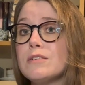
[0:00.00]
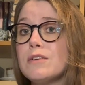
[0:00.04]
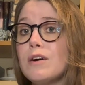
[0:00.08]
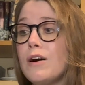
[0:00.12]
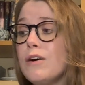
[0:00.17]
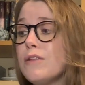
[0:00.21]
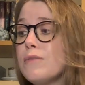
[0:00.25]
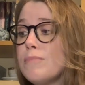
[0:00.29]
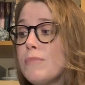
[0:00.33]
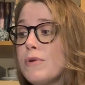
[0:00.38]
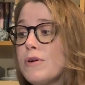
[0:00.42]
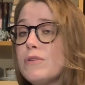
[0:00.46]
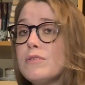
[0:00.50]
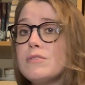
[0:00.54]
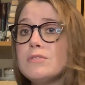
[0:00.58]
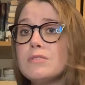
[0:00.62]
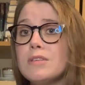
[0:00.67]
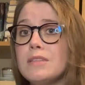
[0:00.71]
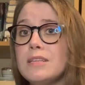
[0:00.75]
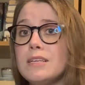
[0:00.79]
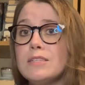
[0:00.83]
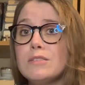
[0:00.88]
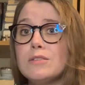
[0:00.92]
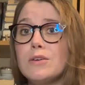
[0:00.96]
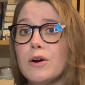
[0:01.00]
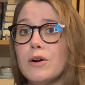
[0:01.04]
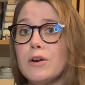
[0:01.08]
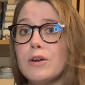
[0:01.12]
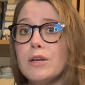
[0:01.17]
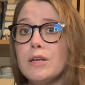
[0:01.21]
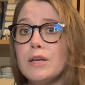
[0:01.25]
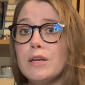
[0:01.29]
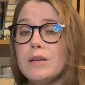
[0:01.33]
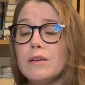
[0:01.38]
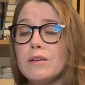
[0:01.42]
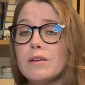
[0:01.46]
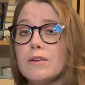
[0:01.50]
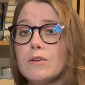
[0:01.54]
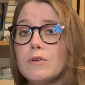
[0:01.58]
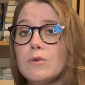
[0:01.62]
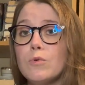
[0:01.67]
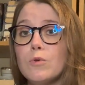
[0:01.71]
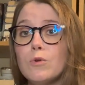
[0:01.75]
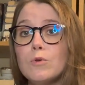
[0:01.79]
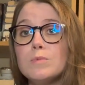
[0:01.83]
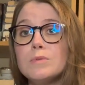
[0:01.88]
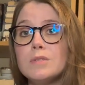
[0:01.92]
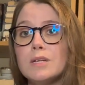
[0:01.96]
most of these gardening
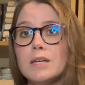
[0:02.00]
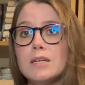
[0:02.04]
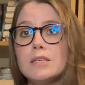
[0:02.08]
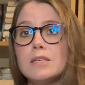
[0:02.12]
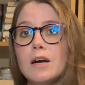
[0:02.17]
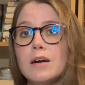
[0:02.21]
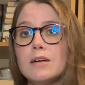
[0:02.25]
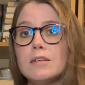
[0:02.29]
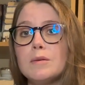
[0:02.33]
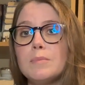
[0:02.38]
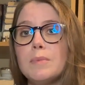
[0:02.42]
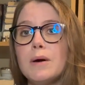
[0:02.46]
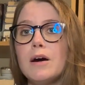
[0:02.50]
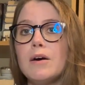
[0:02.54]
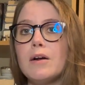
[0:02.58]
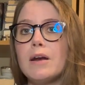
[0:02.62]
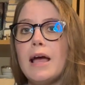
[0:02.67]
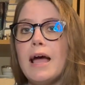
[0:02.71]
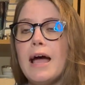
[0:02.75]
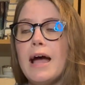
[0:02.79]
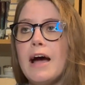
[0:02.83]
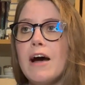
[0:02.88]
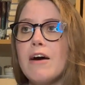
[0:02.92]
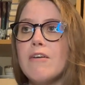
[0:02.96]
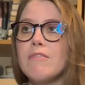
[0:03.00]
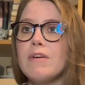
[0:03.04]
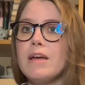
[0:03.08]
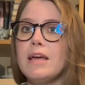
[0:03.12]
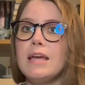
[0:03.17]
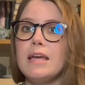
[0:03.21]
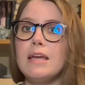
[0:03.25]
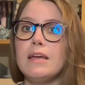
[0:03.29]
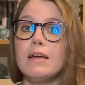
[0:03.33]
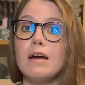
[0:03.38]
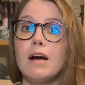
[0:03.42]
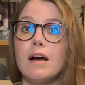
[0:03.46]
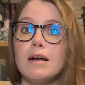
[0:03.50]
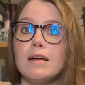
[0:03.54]
groups that I talked about have a